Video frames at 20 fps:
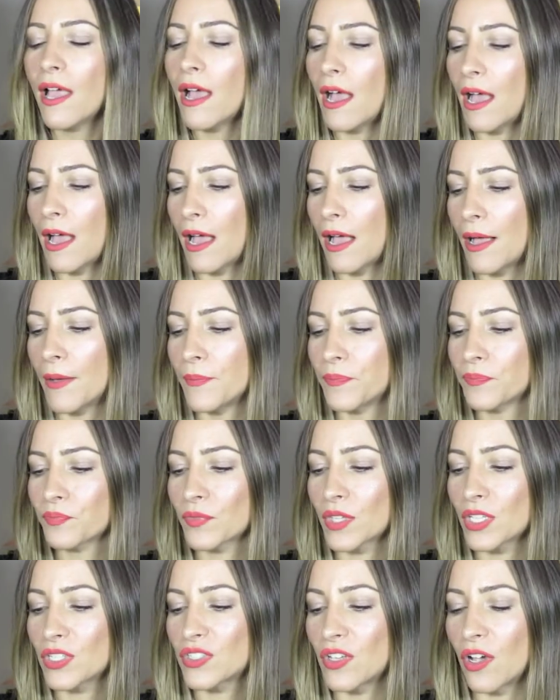
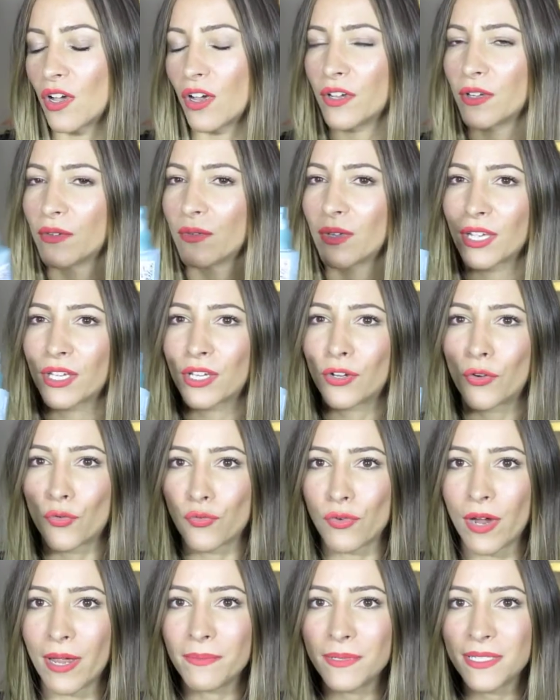Um, so
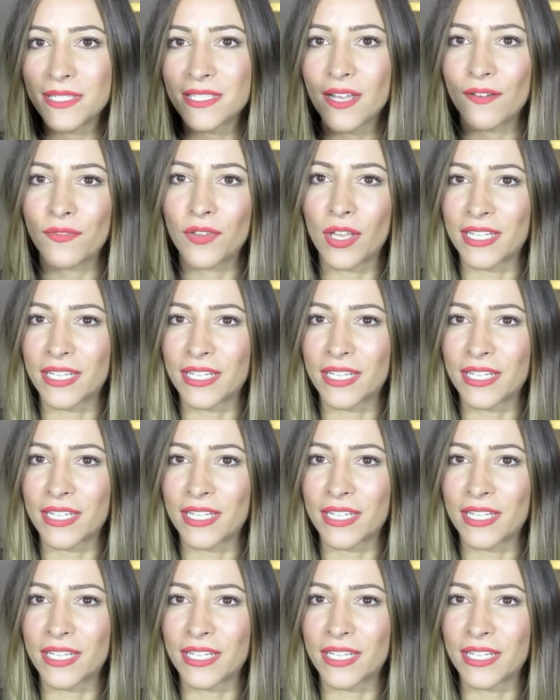grab yourself